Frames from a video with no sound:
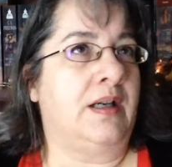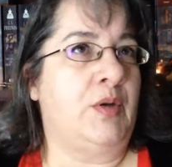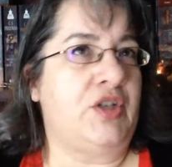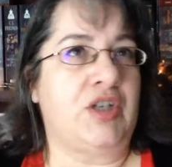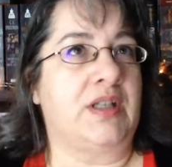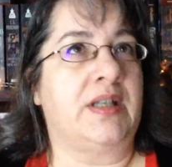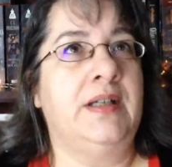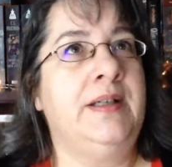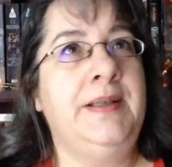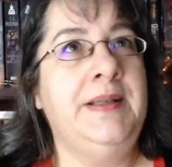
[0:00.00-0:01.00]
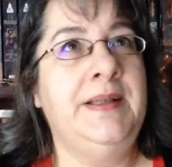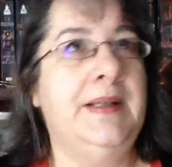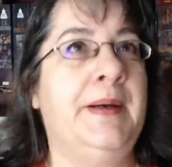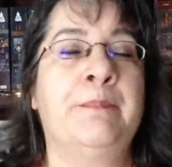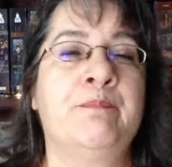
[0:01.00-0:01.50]
which is,
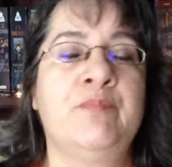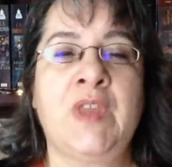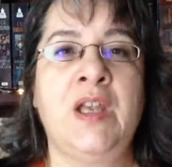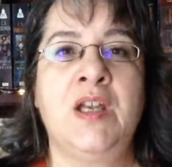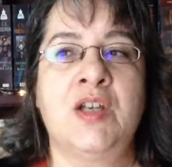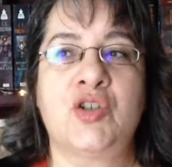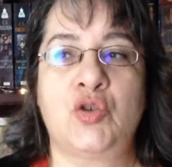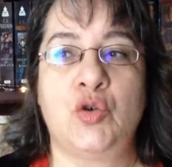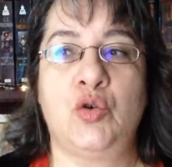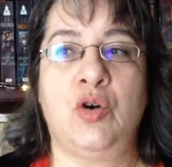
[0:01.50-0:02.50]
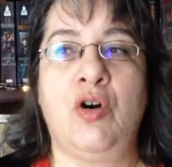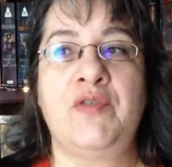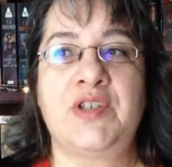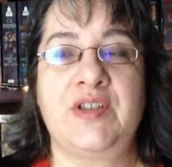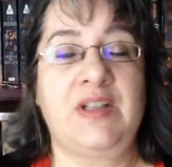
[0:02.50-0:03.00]
yeah, so
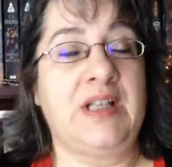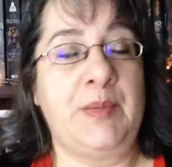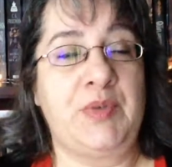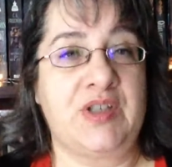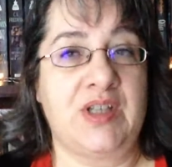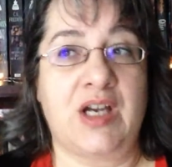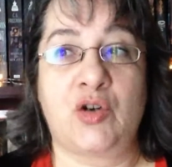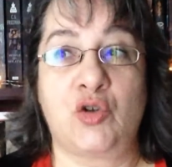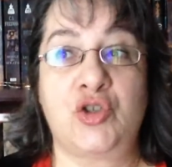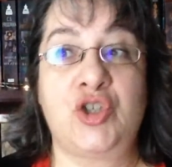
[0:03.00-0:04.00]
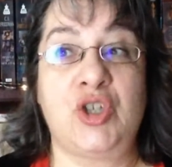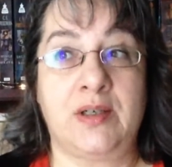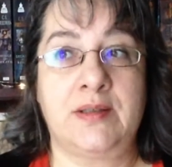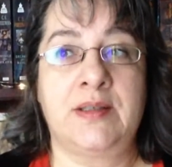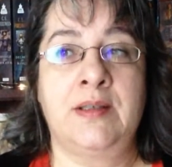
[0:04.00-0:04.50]
obviously the libraries and that are all
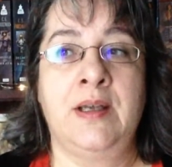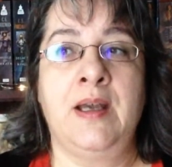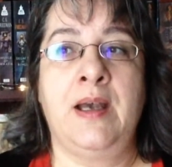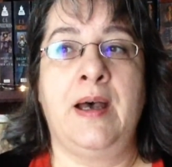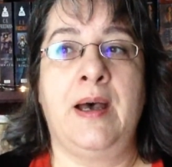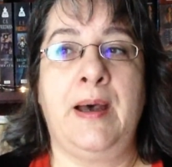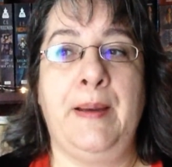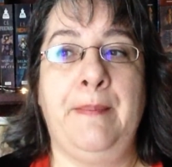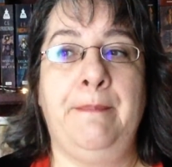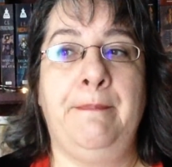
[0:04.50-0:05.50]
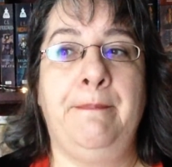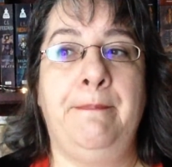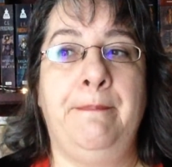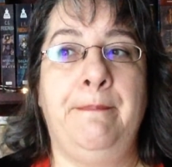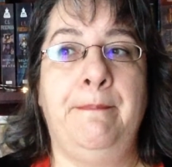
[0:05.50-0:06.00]
shut,
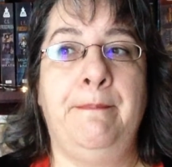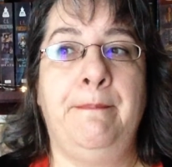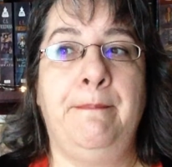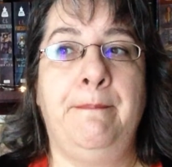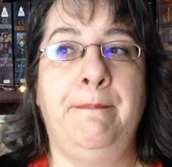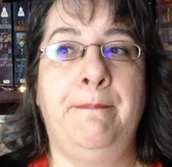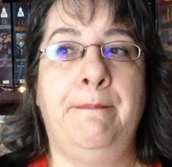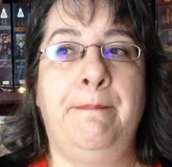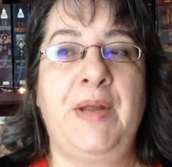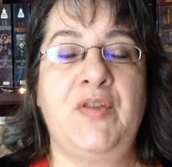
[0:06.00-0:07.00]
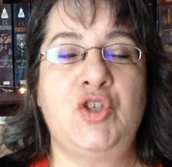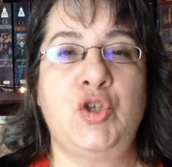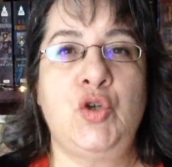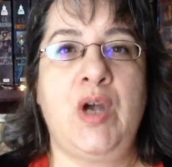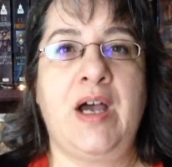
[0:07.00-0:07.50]
but they
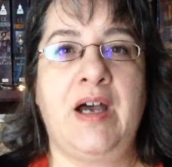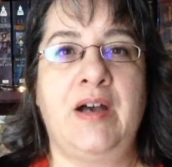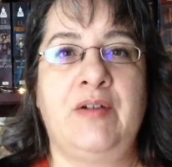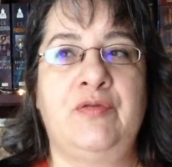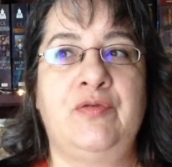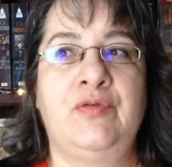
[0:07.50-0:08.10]
do have,